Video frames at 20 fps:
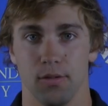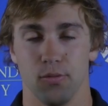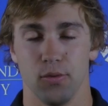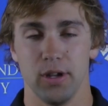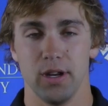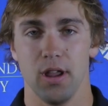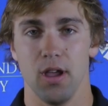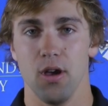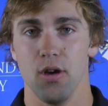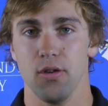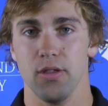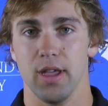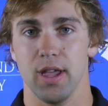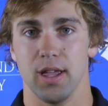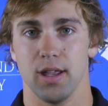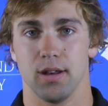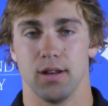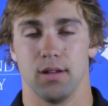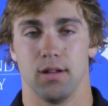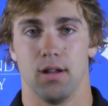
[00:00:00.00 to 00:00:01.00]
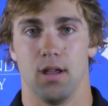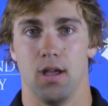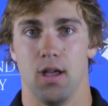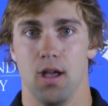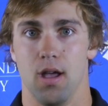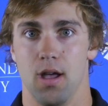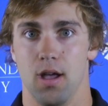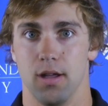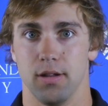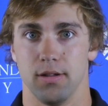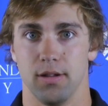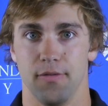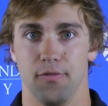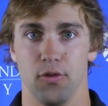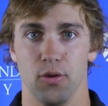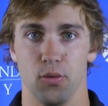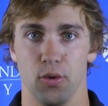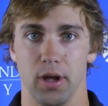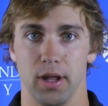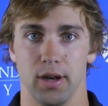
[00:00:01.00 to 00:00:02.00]
We know that
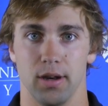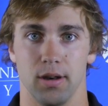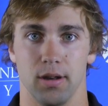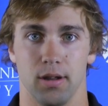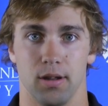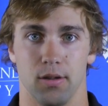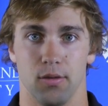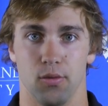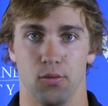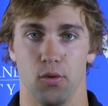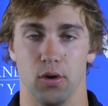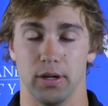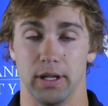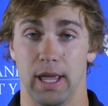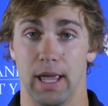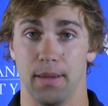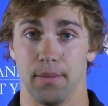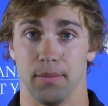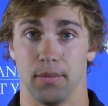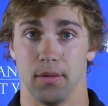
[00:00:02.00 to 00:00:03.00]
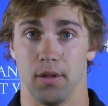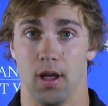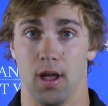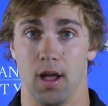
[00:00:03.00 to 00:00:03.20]
if we win one game,